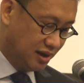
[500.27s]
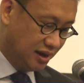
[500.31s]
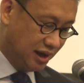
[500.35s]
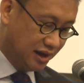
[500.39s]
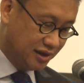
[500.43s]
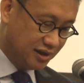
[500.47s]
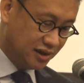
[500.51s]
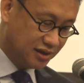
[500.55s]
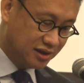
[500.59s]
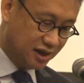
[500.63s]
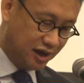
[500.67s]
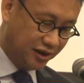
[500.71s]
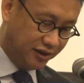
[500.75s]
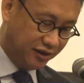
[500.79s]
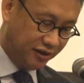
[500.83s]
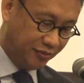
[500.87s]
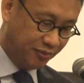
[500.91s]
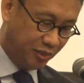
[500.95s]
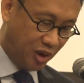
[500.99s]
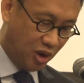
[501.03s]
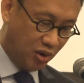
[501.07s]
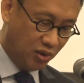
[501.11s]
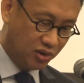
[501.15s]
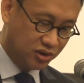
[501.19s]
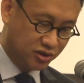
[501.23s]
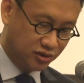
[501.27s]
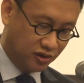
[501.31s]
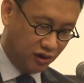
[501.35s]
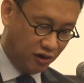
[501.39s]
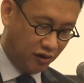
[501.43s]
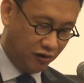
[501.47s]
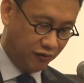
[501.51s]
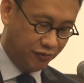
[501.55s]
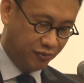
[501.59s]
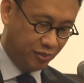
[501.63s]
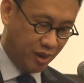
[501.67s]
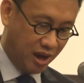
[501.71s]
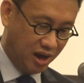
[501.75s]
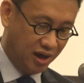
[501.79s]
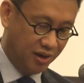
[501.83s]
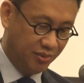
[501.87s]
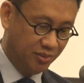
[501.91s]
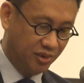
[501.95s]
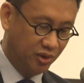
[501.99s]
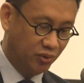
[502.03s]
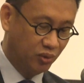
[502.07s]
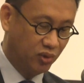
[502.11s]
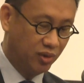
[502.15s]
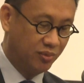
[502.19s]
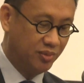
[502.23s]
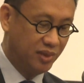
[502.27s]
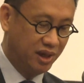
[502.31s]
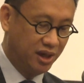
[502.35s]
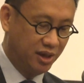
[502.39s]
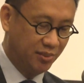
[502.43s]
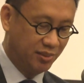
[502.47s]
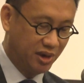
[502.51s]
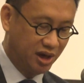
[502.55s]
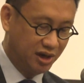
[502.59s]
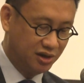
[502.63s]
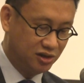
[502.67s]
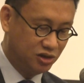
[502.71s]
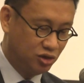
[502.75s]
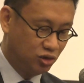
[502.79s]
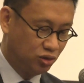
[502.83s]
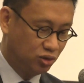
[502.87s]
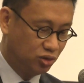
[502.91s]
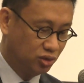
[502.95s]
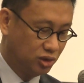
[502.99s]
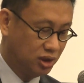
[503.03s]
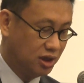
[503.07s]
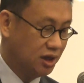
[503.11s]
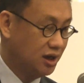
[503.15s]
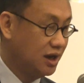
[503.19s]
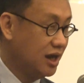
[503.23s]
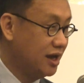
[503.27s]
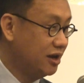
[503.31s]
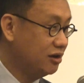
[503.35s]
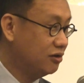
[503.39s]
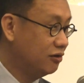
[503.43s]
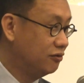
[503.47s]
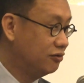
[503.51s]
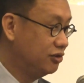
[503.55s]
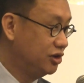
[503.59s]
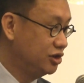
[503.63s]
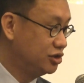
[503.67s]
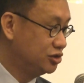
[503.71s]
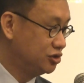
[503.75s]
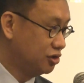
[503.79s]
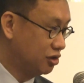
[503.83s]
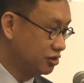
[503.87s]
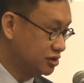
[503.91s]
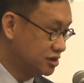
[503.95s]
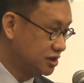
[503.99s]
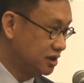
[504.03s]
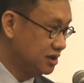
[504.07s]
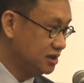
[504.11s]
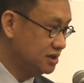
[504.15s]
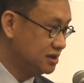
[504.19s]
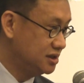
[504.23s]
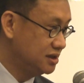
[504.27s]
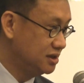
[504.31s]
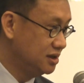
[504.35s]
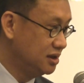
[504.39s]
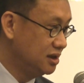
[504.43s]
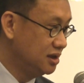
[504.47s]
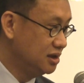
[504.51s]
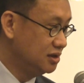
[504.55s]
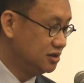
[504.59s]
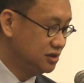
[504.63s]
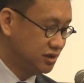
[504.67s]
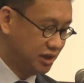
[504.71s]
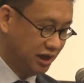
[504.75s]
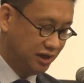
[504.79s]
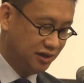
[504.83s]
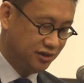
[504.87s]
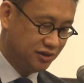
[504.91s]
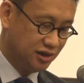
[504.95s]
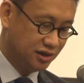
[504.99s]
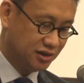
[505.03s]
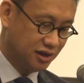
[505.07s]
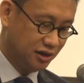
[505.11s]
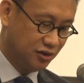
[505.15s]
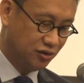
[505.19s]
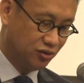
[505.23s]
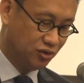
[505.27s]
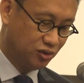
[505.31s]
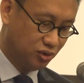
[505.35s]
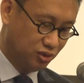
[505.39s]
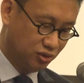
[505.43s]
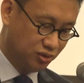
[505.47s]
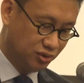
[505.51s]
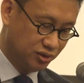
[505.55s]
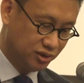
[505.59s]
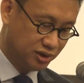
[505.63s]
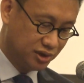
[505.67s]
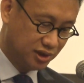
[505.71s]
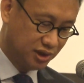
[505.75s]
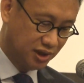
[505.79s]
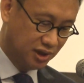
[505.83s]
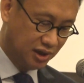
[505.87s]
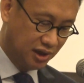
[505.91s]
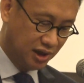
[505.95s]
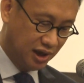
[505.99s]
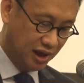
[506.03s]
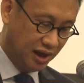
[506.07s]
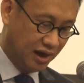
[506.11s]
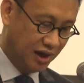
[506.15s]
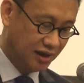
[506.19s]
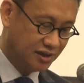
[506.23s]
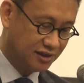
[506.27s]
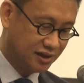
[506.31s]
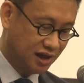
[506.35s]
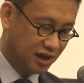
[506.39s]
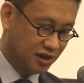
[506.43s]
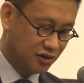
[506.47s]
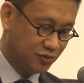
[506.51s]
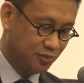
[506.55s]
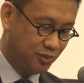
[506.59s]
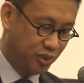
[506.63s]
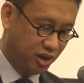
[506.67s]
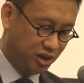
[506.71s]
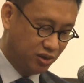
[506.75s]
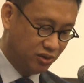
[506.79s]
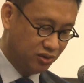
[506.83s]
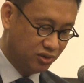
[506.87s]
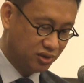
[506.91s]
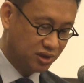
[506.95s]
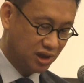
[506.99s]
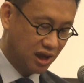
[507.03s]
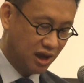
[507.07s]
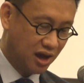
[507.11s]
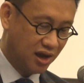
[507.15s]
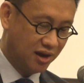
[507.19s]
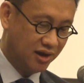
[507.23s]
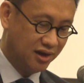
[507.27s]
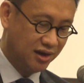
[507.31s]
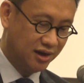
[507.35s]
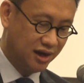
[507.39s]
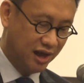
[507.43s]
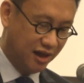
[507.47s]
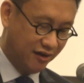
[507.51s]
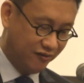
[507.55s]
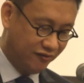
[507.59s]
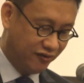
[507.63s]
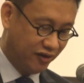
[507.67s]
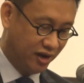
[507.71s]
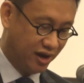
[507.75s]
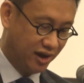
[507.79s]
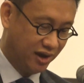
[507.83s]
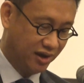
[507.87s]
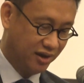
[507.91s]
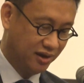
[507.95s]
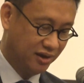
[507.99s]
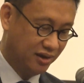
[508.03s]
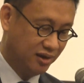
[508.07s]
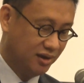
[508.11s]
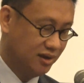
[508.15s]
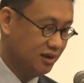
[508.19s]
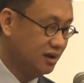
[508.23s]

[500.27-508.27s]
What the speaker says: Legislative powers of Parliament were minimized due to the lack of resources, changes in rules, and as such, bills are never